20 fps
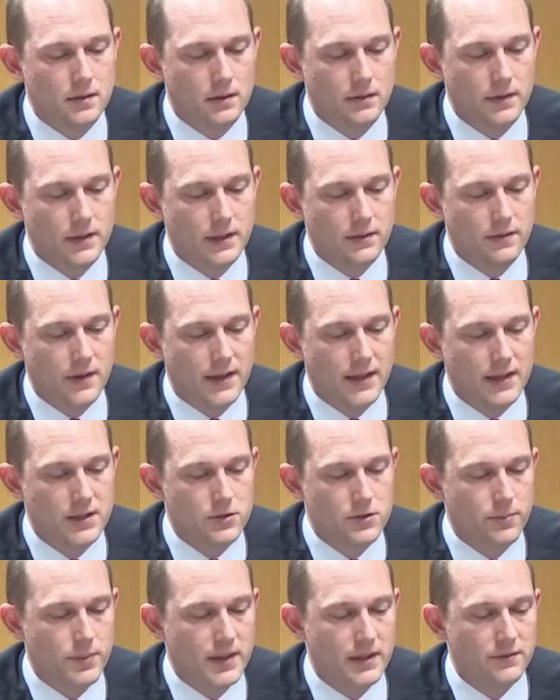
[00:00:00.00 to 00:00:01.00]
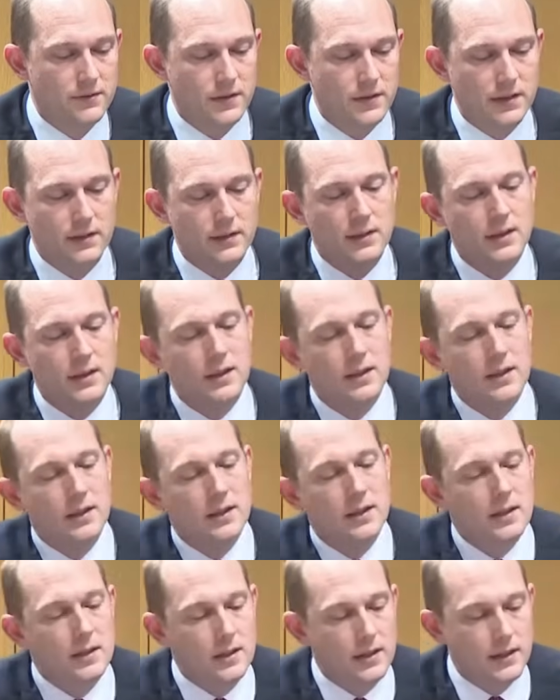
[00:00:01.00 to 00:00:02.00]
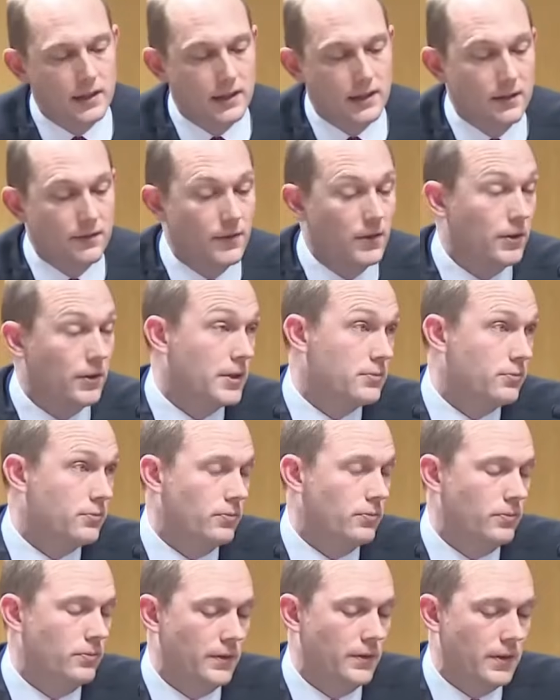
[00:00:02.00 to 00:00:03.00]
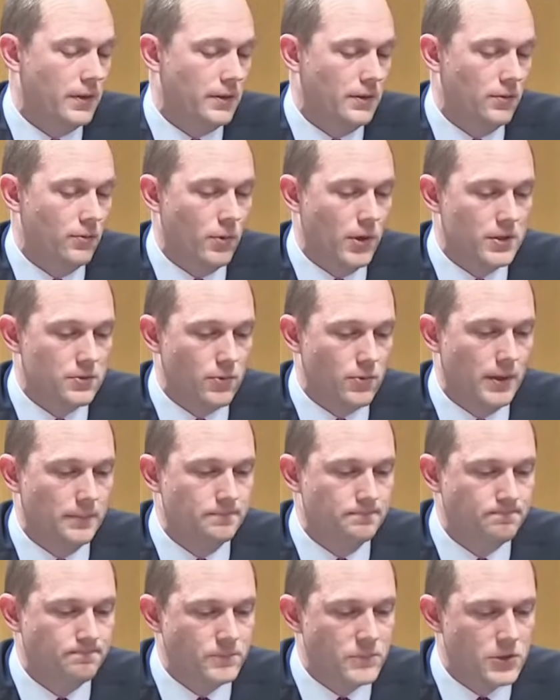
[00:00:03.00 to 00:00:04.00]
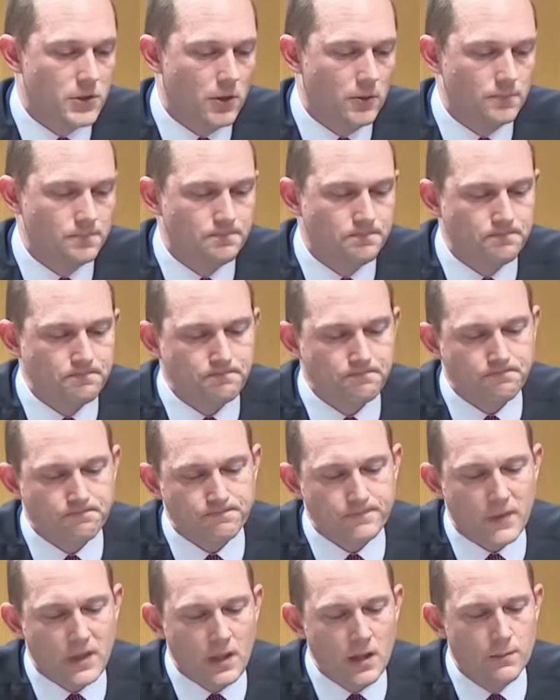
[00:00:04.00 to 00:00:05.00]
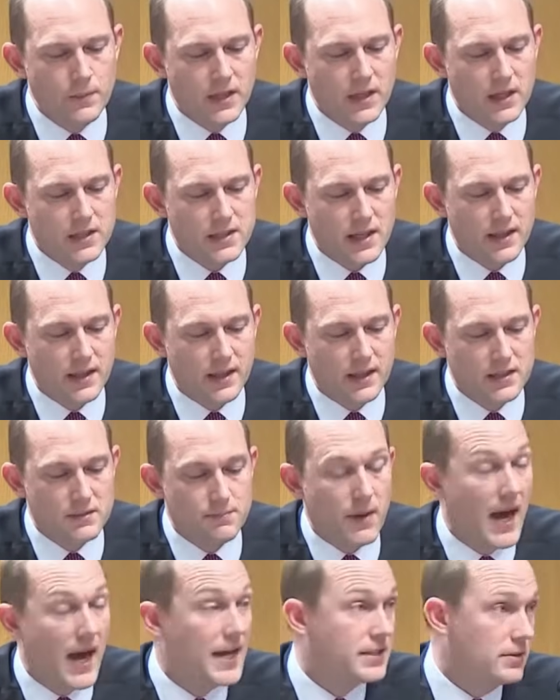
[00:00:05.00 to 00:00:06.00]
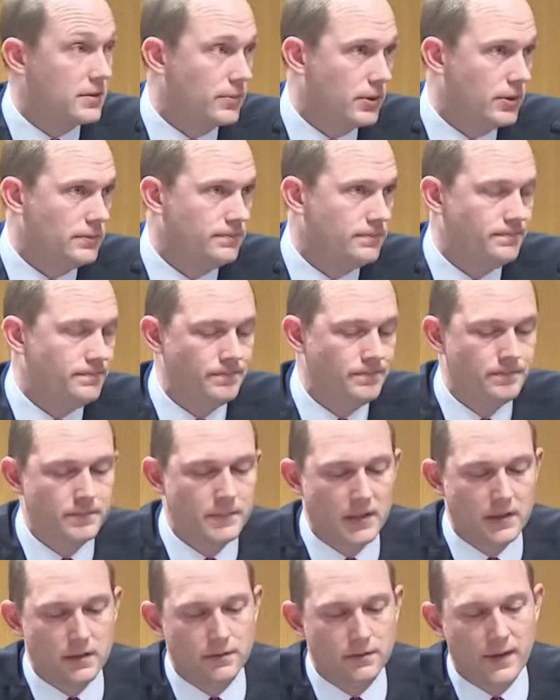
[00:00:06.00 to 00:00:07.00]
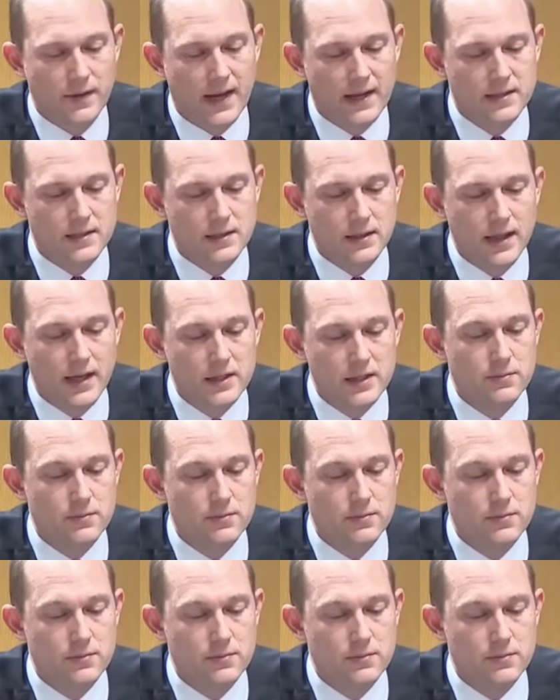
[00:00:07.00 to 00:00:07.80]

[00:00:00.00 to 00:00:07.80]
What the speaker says: Of any financial benefit. Again, if there even was one. So, because I think it's possible that the facts alleged.